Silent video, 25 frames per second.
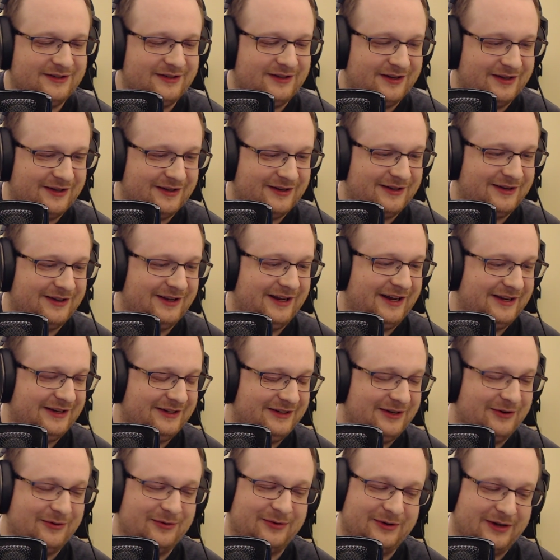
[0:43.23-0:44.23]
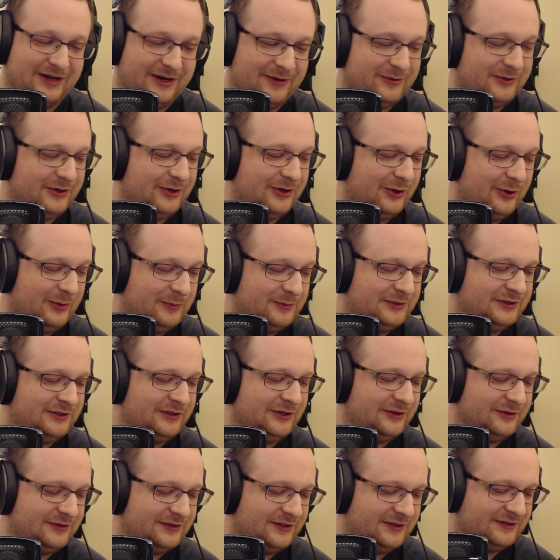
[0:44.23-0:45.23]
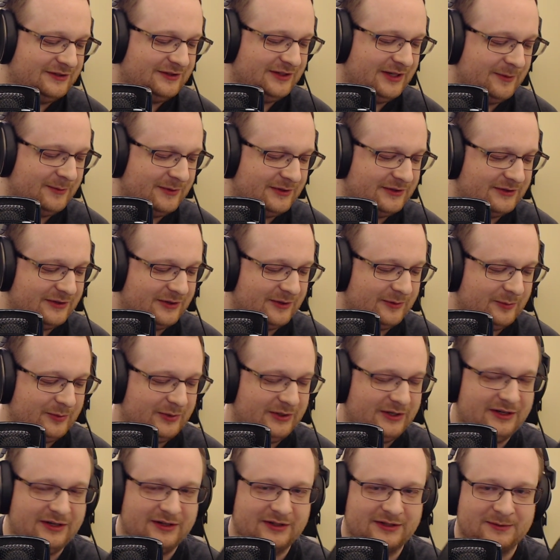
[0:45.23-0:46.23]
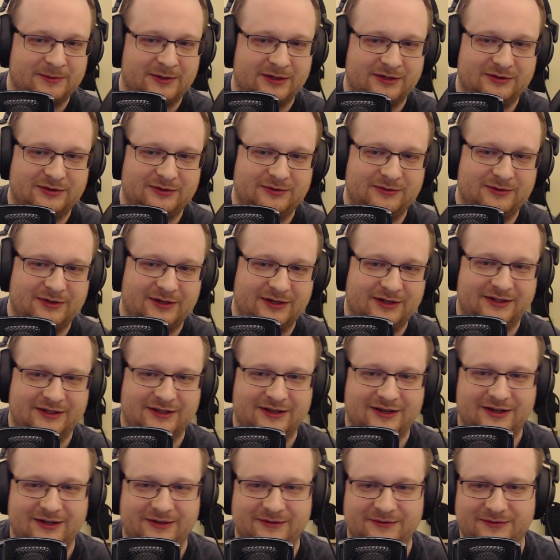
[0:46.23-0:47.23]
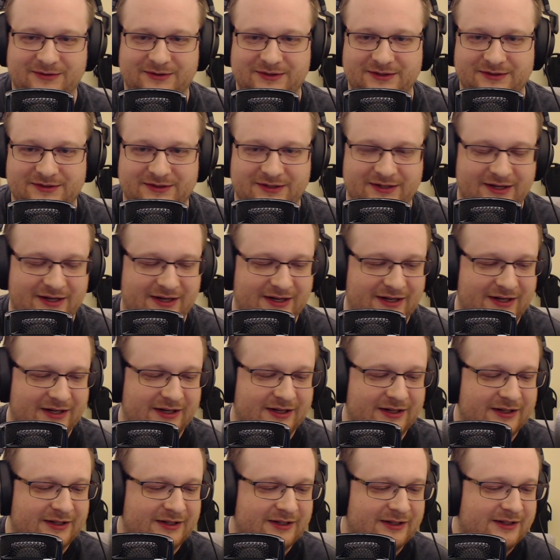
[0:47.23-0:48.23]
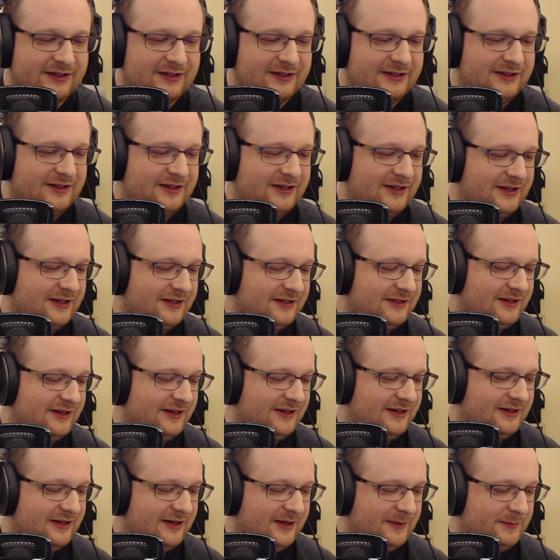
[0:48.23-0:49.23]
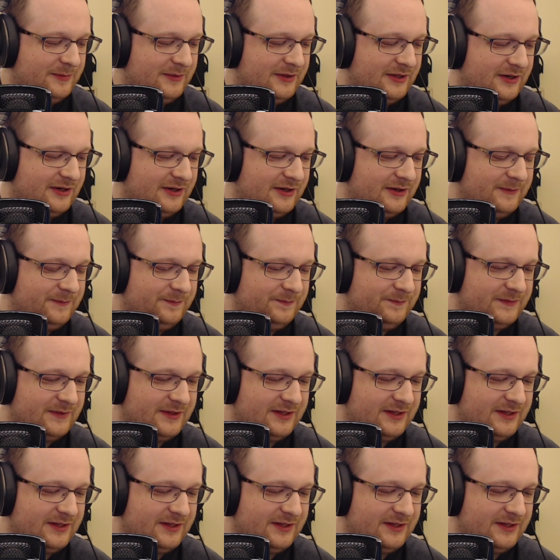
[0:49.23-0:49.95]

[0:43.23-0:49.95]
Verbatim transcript: uh, and it I would hope so, since the M S R P is about two ninety-nine for this guy, uh, kind of up there.